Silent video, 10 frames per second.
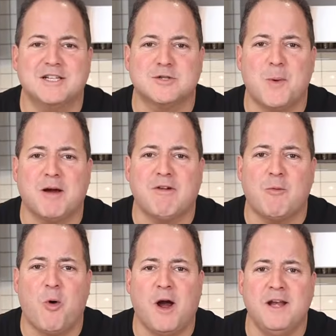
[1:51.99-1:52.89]
swig of
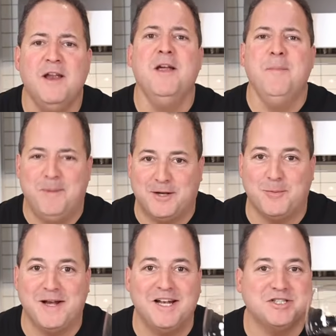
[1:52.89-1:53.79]
red wine
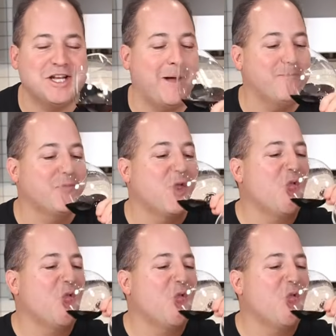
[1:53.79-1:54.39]
between each step.